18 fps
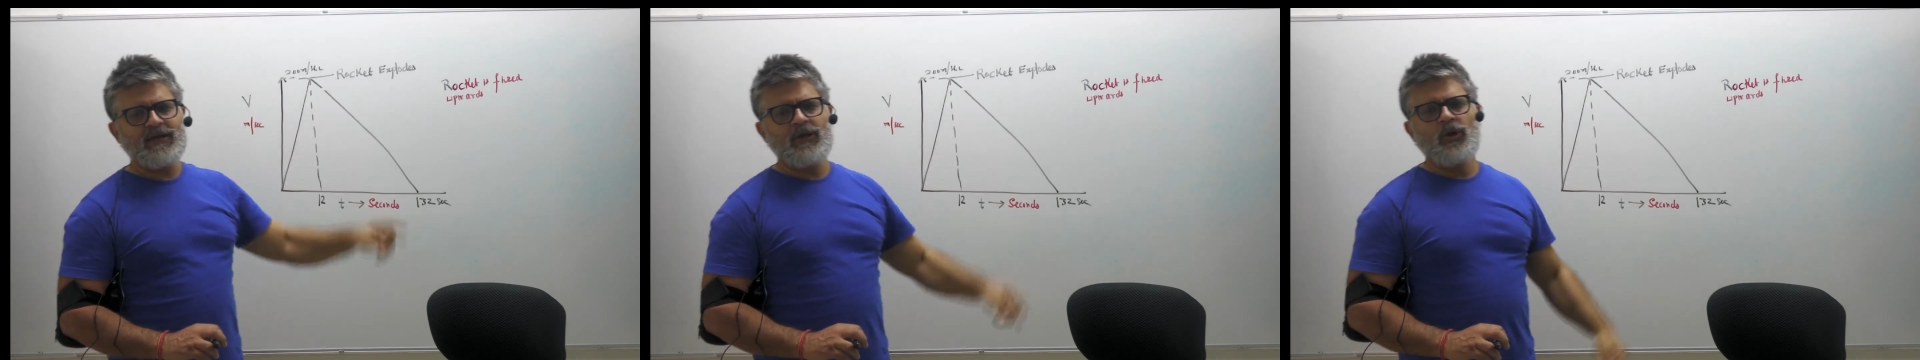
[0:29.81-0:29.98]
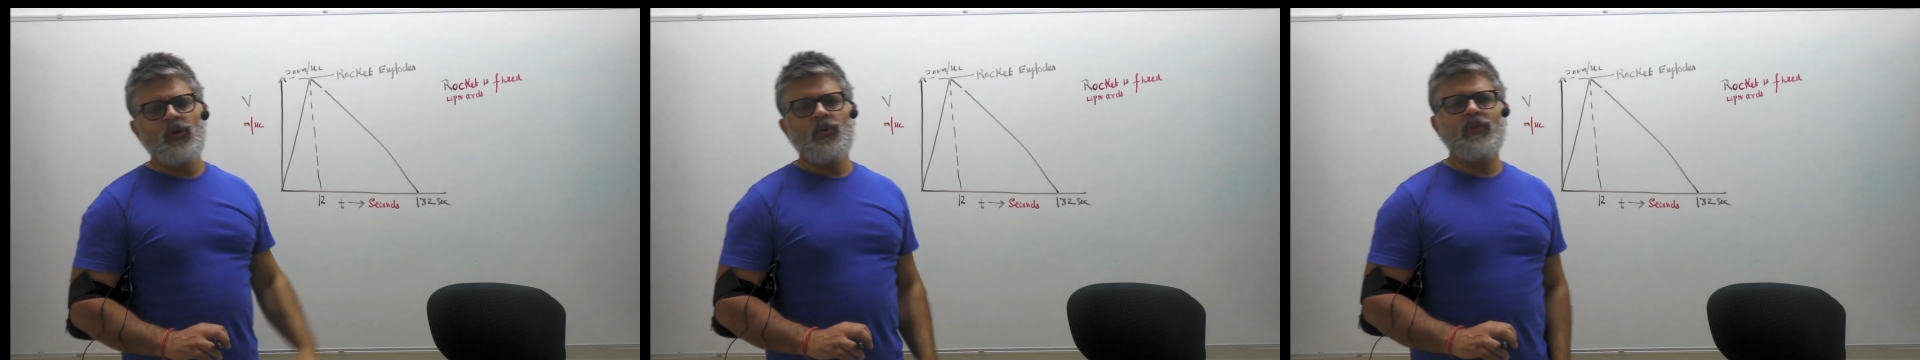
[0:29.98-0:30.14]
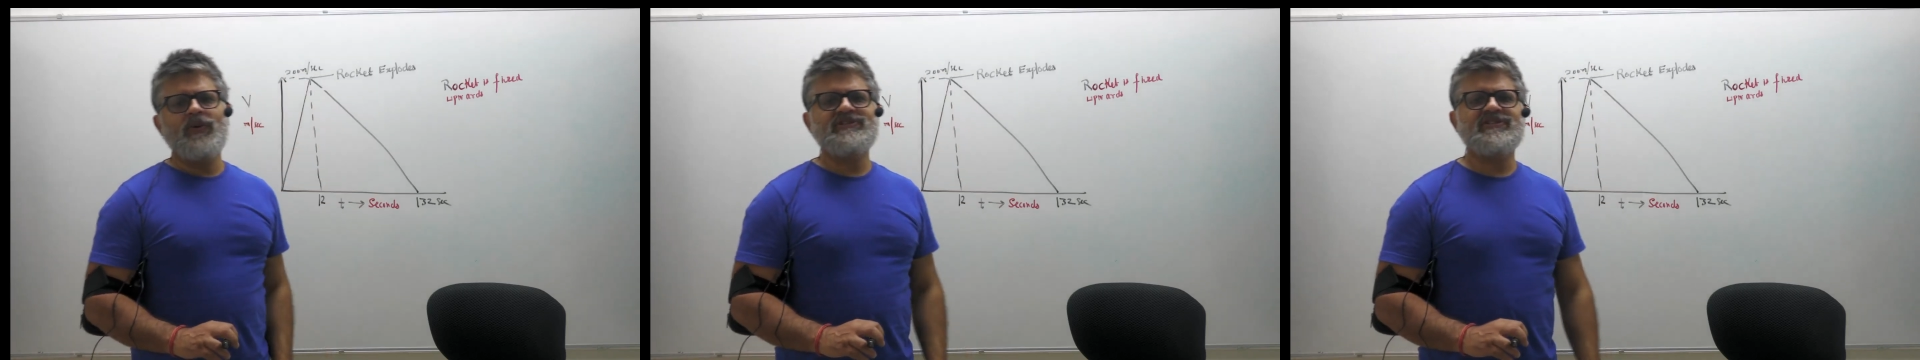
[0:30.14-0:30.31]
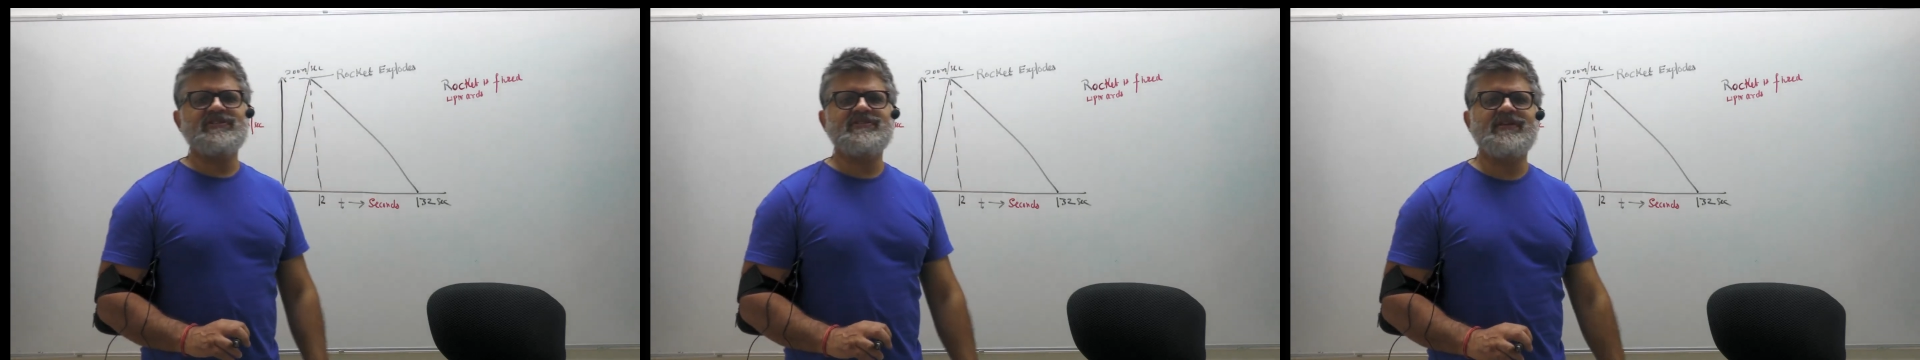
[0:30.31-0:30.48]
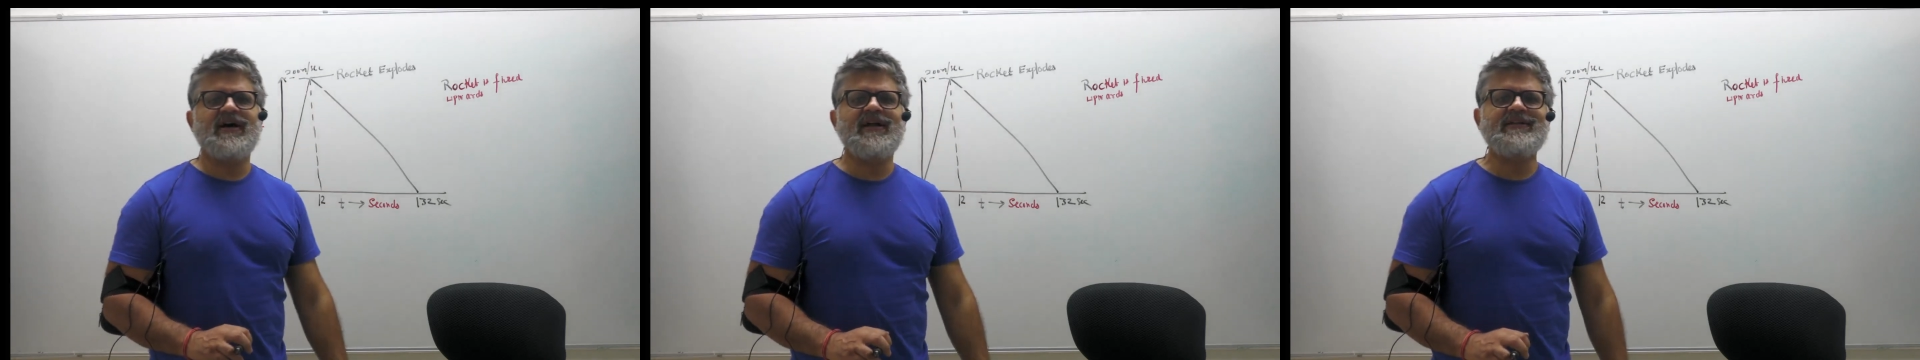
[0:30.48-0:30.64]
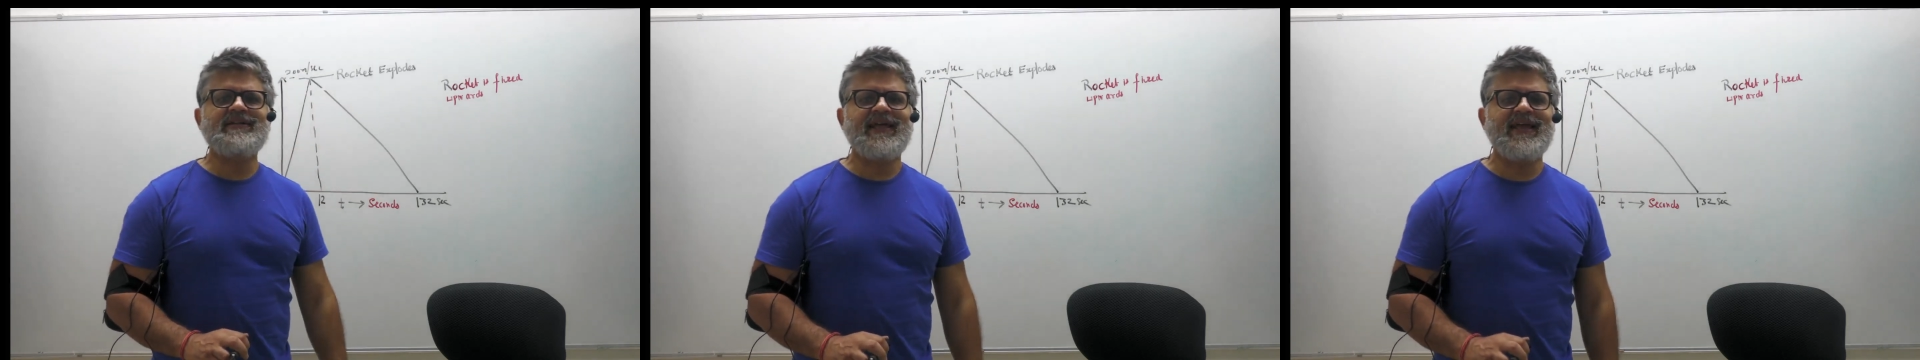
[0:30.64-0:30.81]
which is
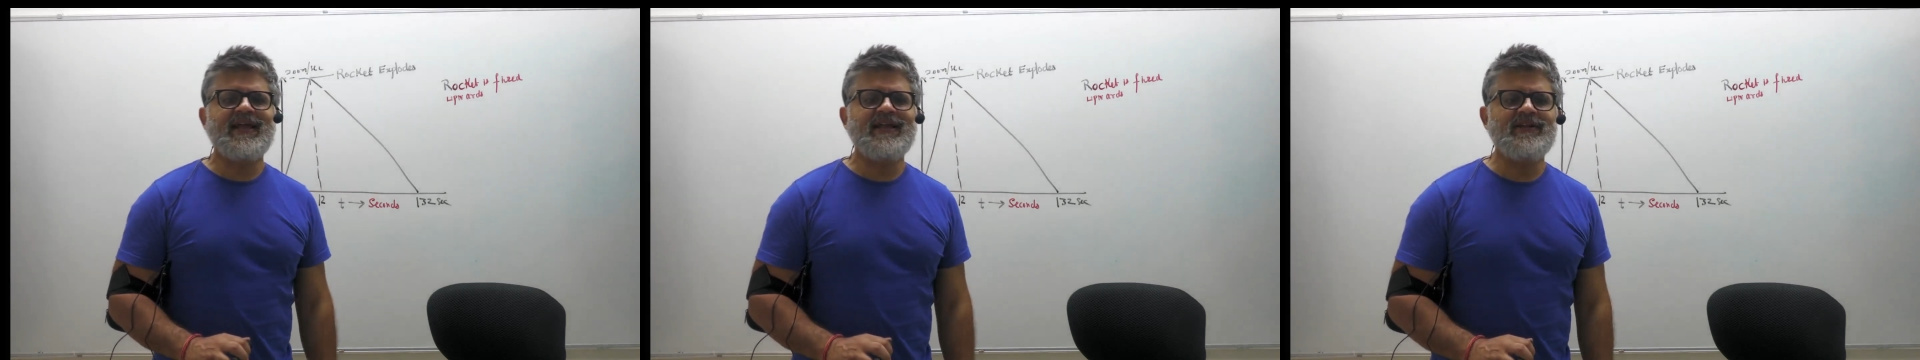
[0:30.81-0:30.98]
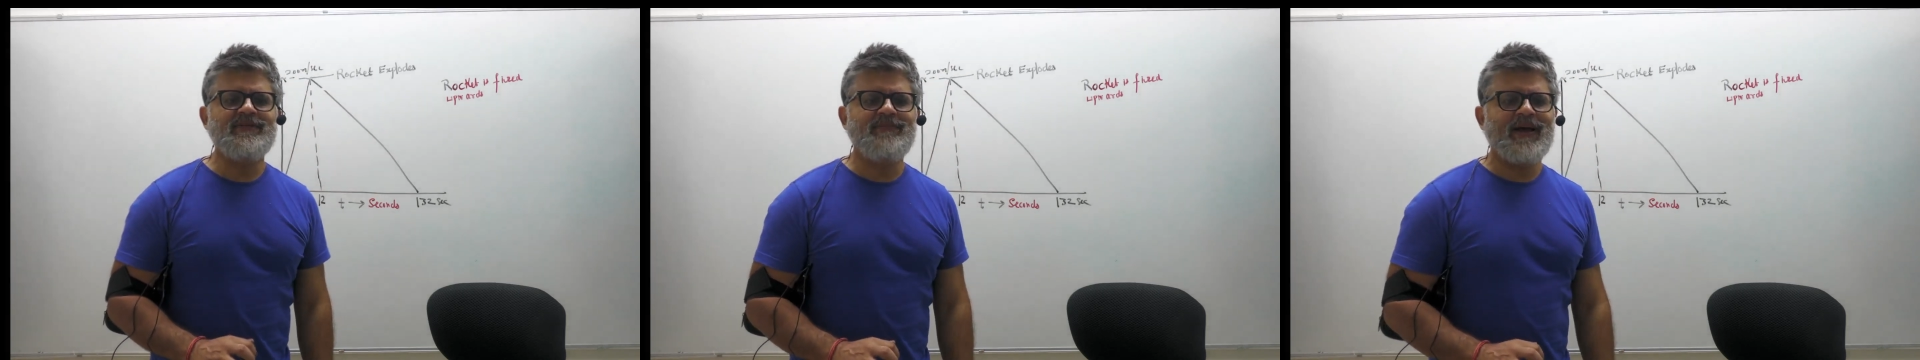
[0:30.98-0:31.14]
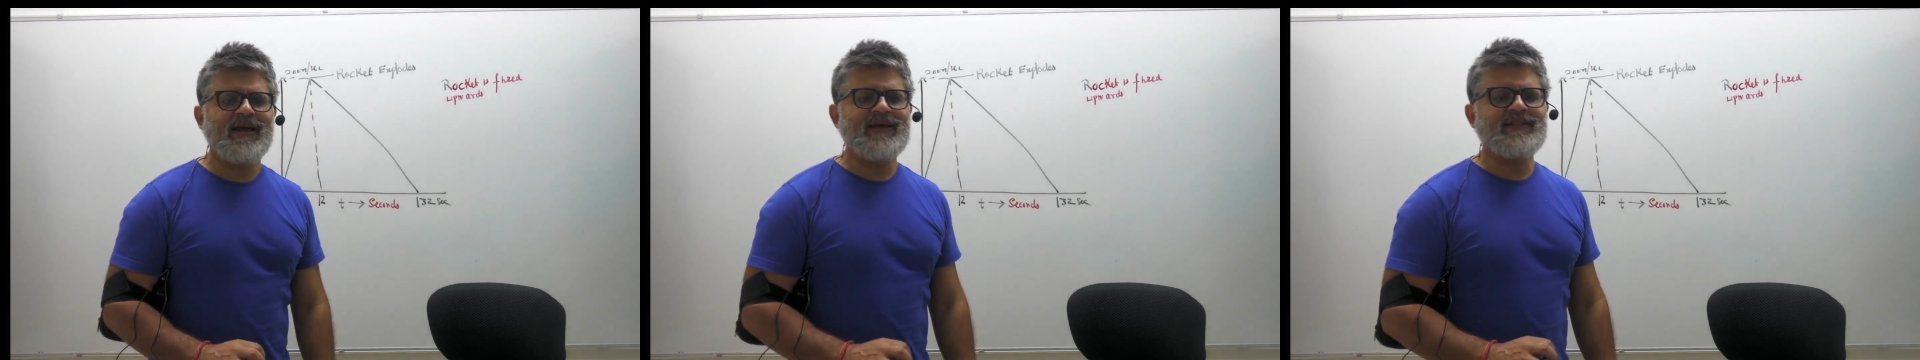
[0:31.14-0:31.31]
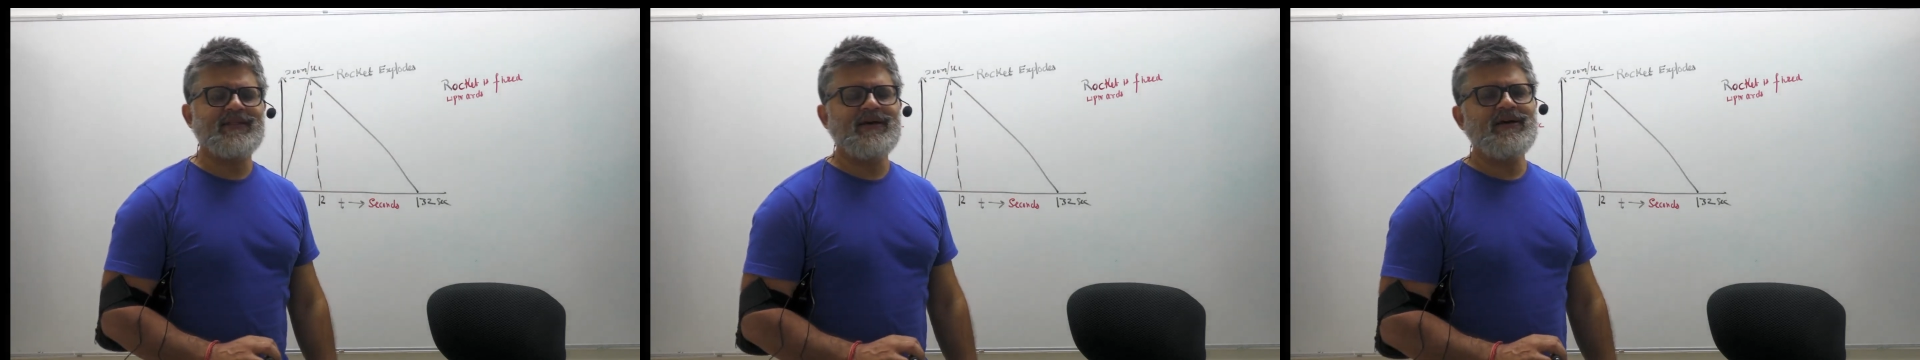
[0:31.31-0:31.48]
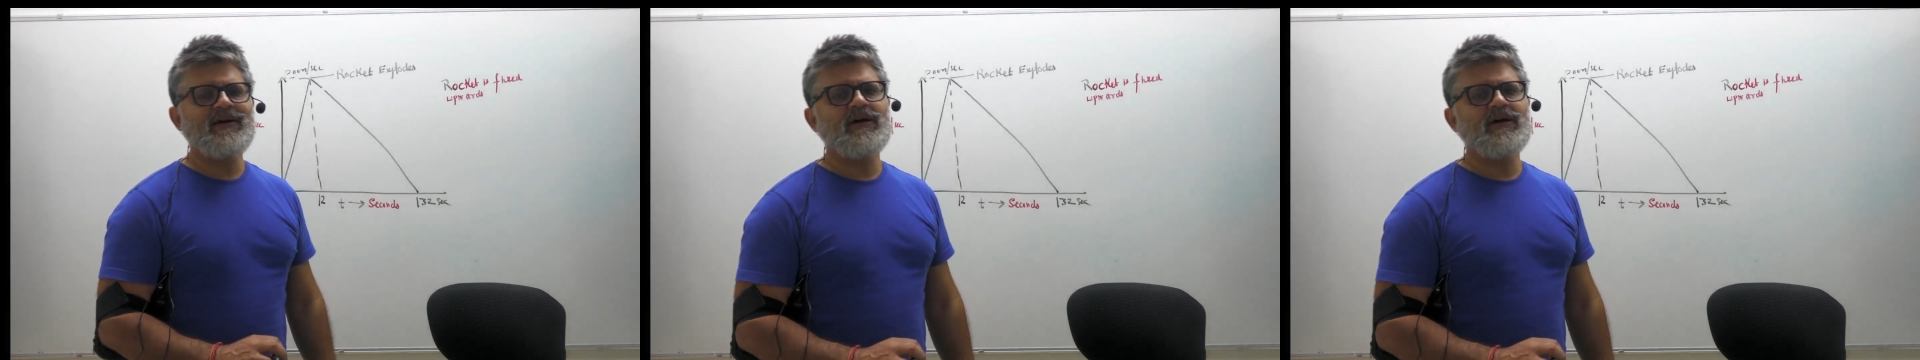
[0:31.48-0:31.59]
attained by the